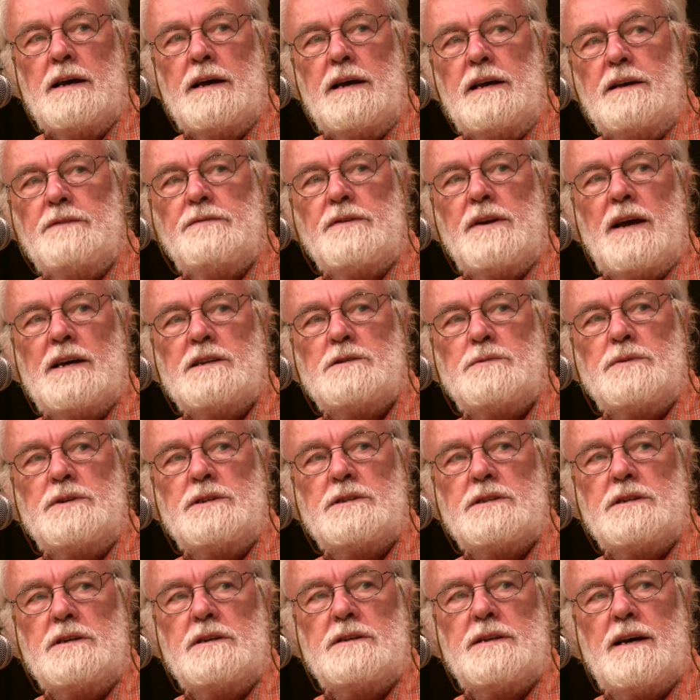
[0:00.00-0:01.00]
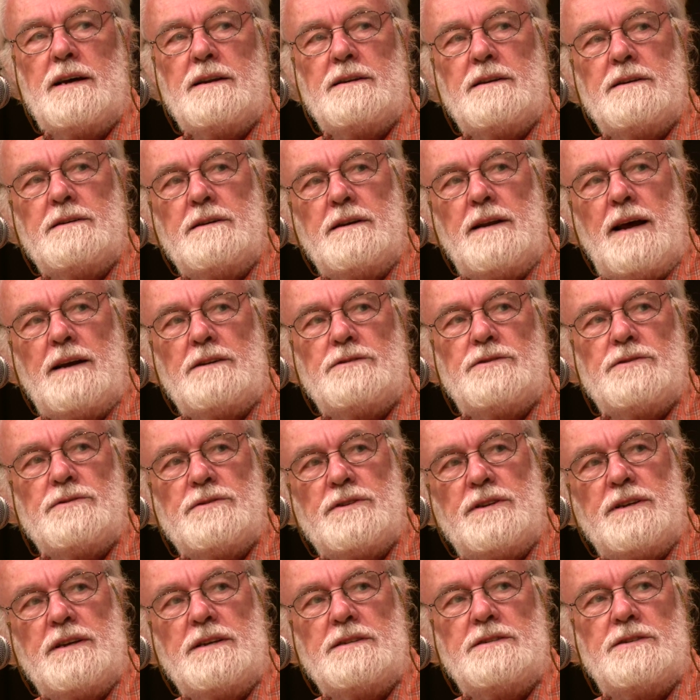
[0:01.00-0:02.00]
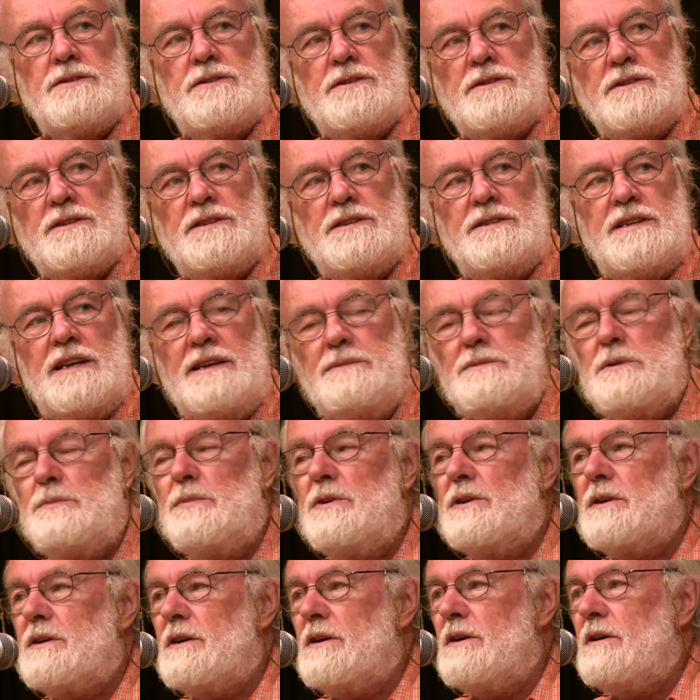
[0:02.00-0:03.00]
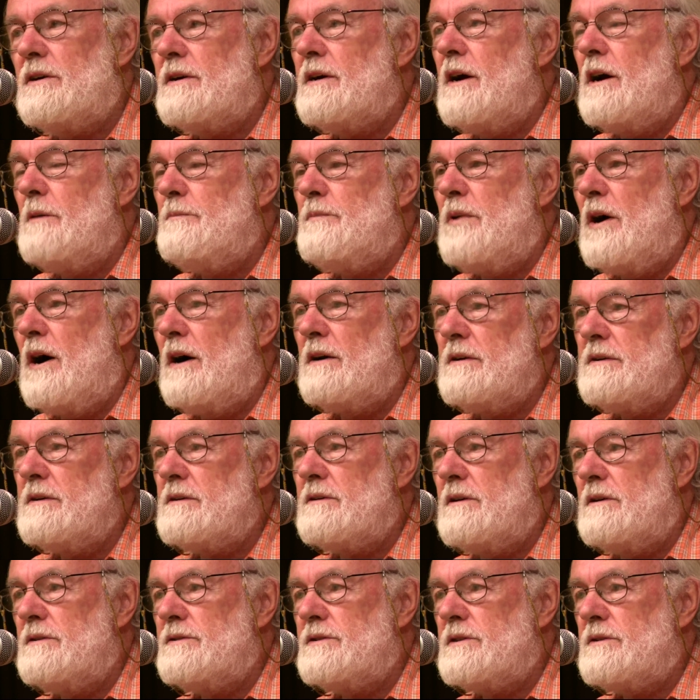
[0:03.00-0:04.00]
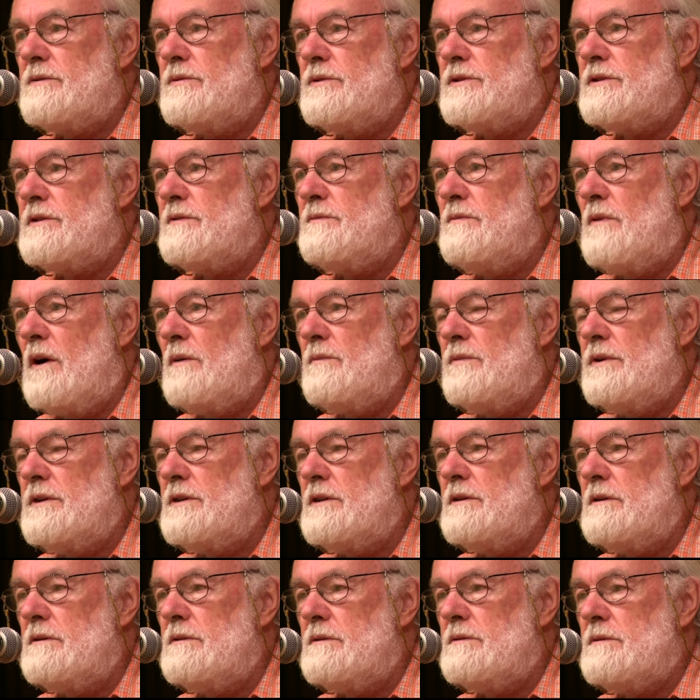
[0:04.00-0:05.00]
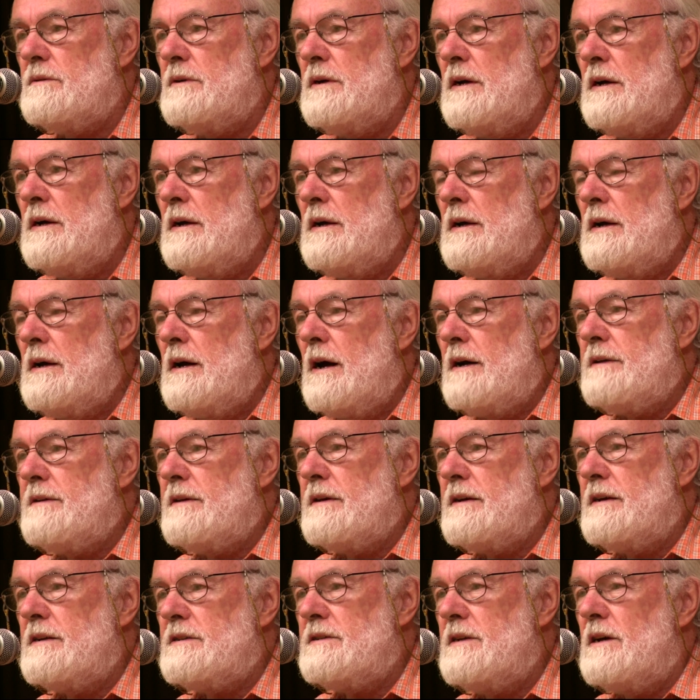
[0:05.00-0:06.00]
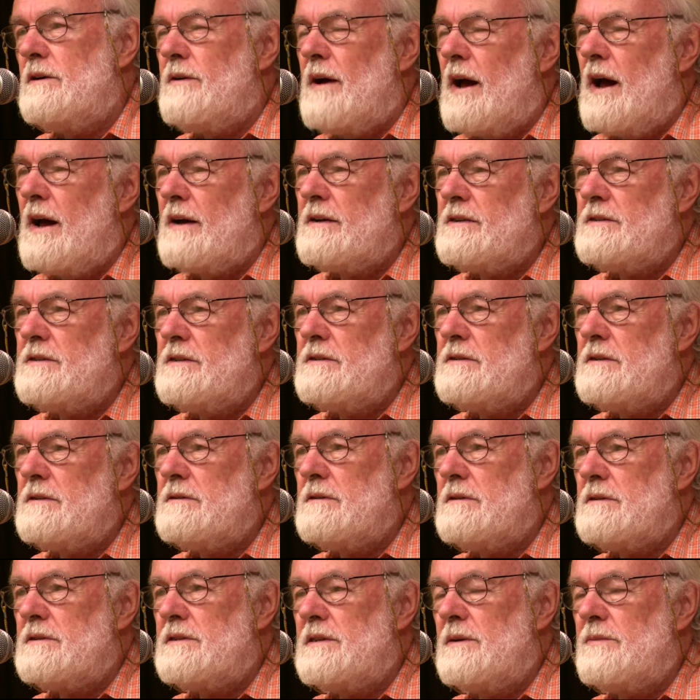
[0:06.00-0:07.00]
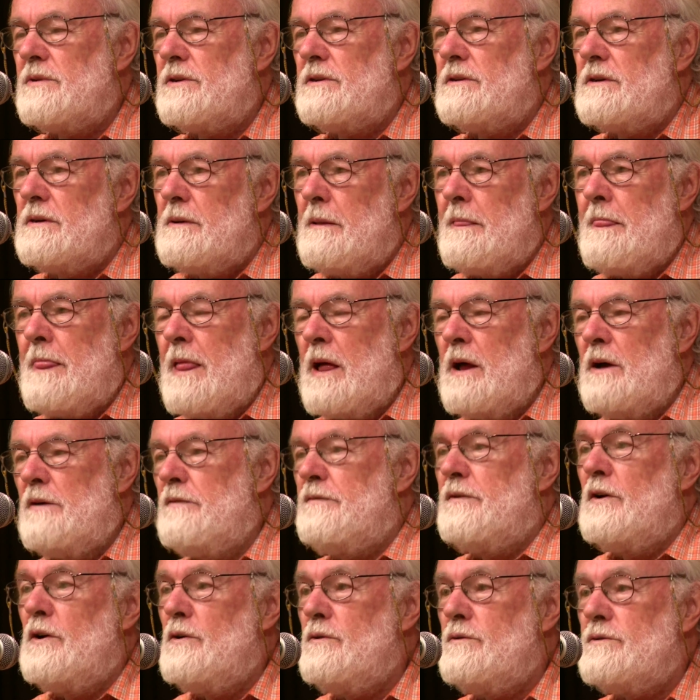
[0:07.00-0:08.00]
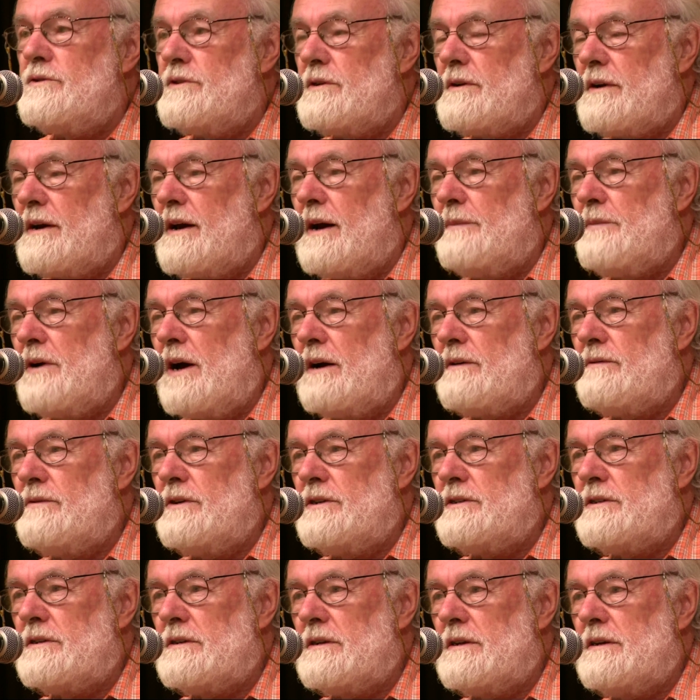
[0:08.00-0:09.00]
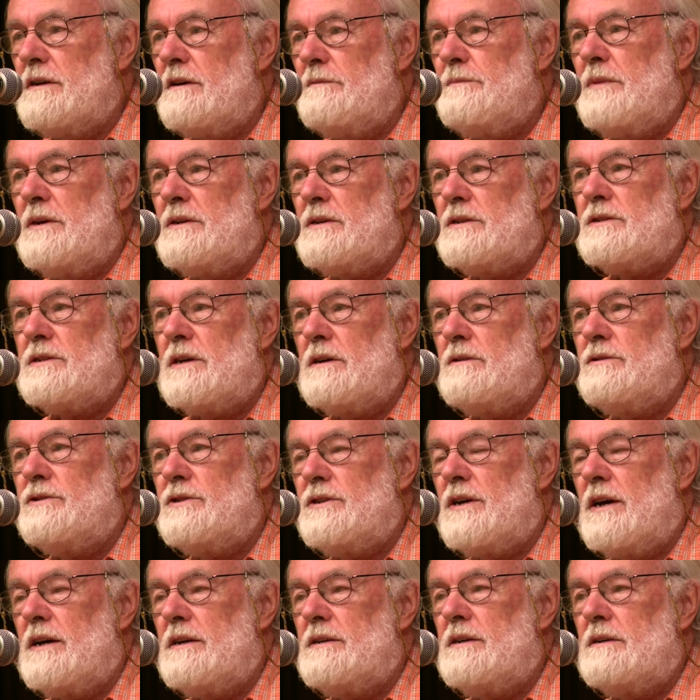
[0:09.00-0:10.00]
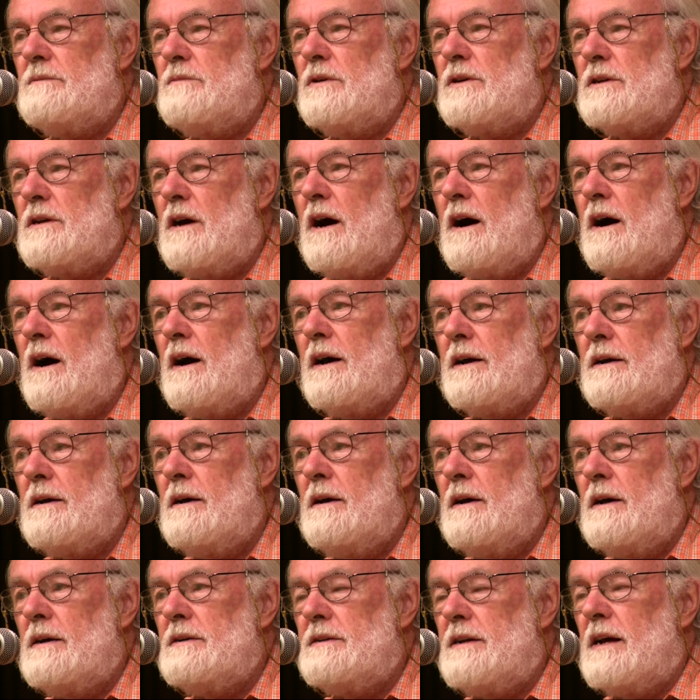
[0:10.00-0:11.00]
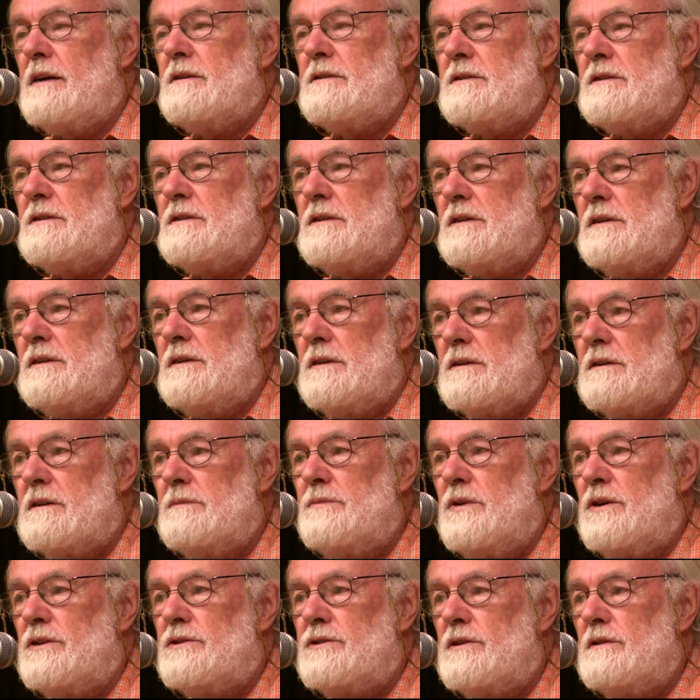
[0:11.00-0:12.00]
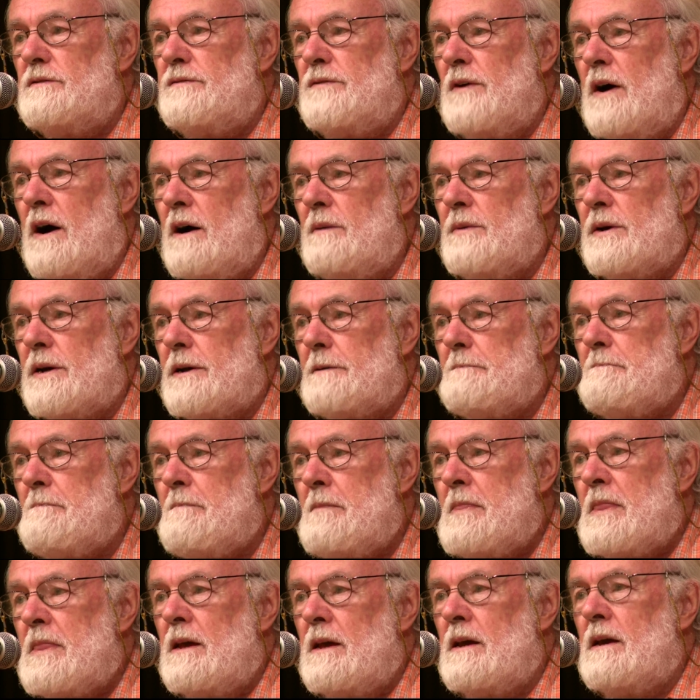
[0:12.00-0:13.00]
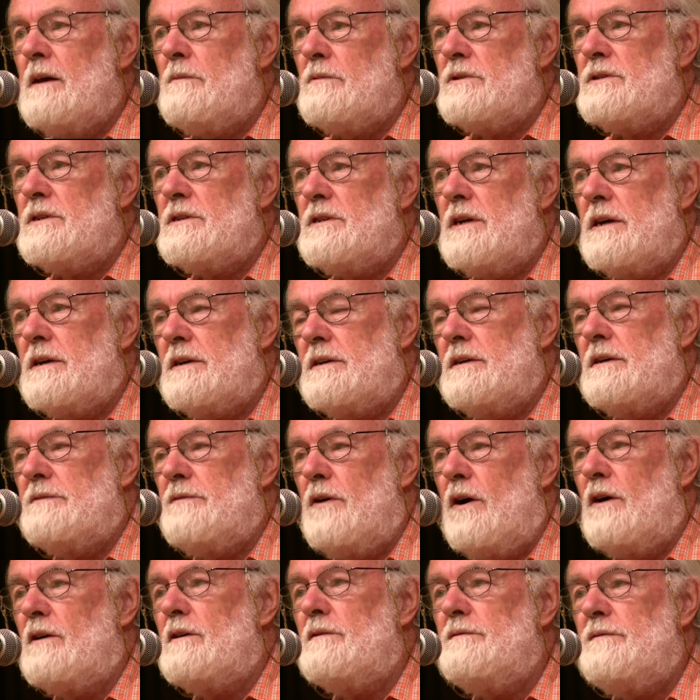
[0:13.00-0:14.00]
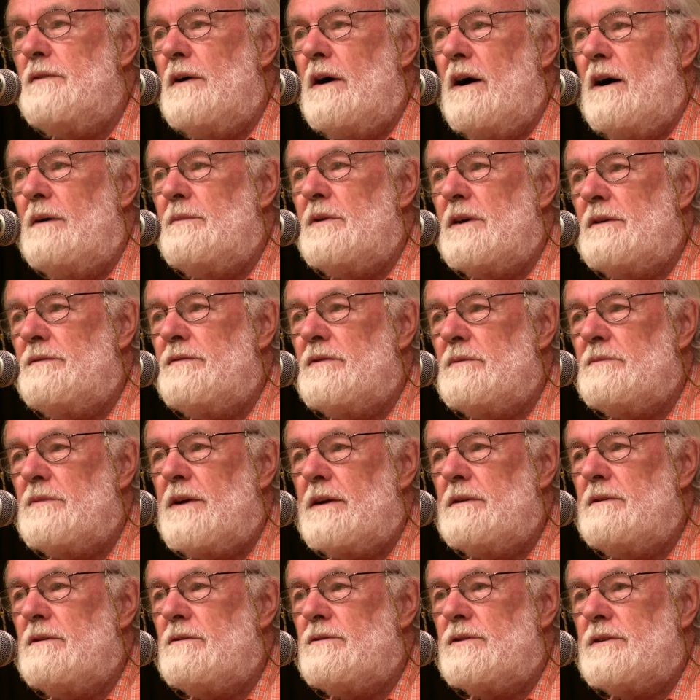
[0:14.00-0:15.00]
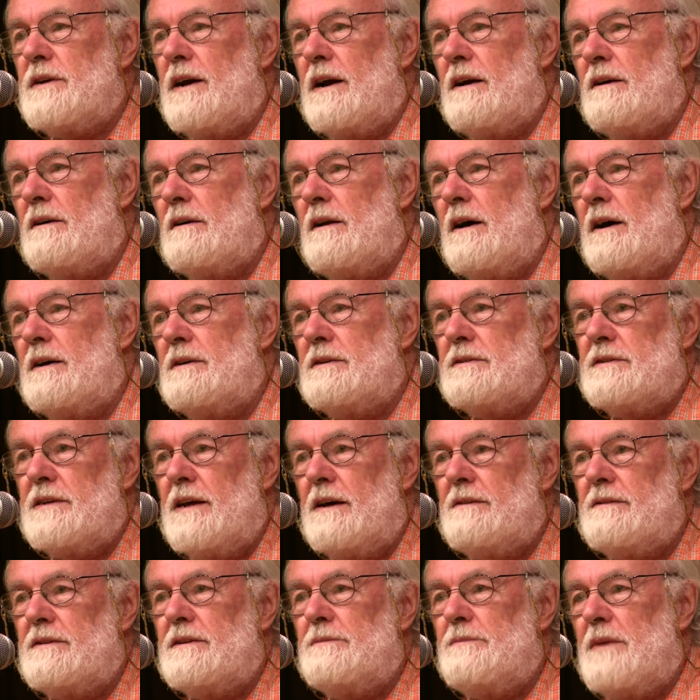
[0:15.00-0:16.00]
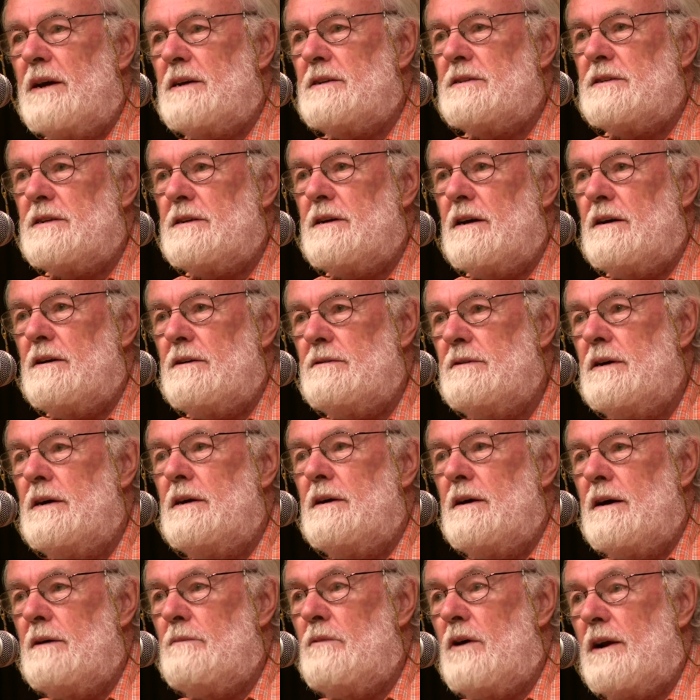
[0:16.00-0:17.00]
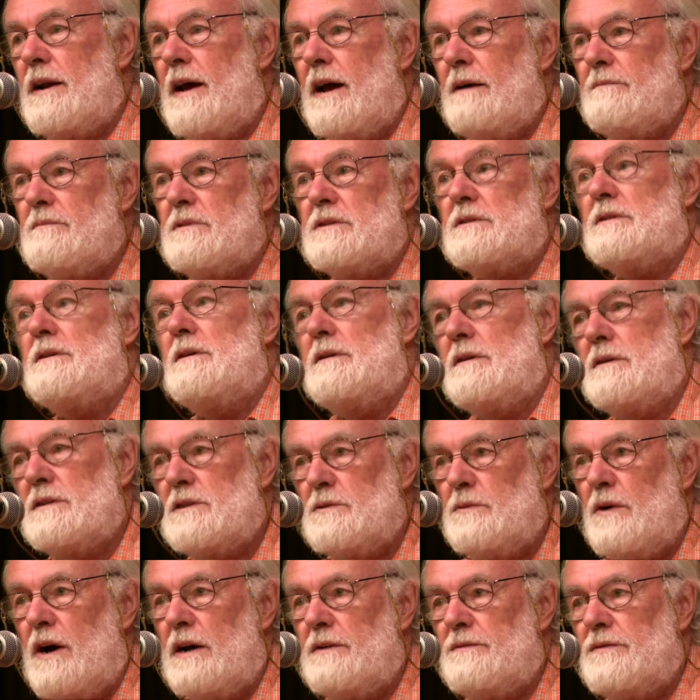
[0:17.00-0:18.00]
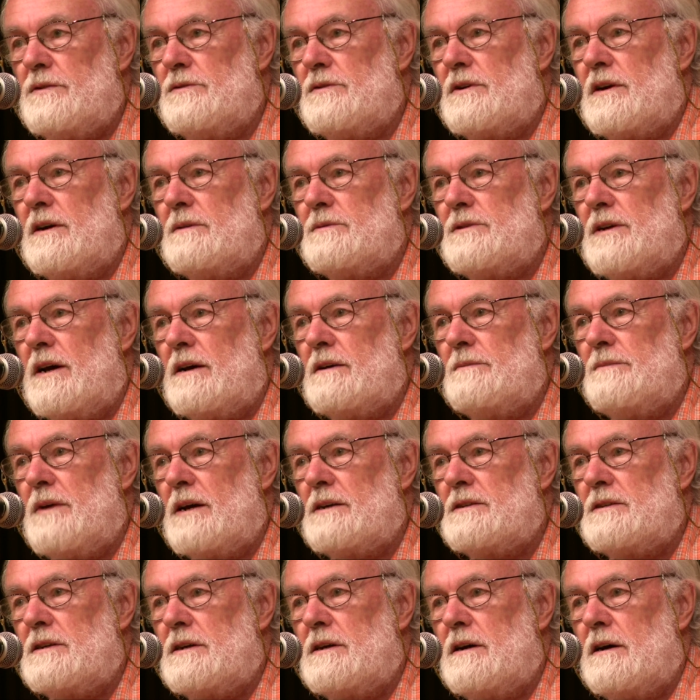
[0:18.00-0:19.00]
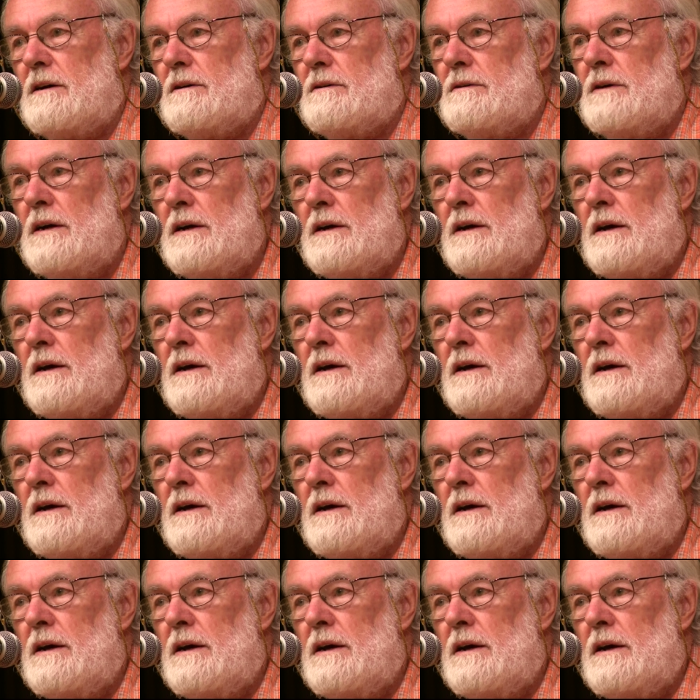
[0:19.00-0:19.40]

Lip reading: Even as we see that the natural things that seem to be occurring are partly a consequence of what we do. I think it's no accident that some of the flus that have come out recently have been associated with high-density commercial farming. It was the taking of hog farming from North Carolina down into Mexico, and what happens? Swine flu comes out of Mexico.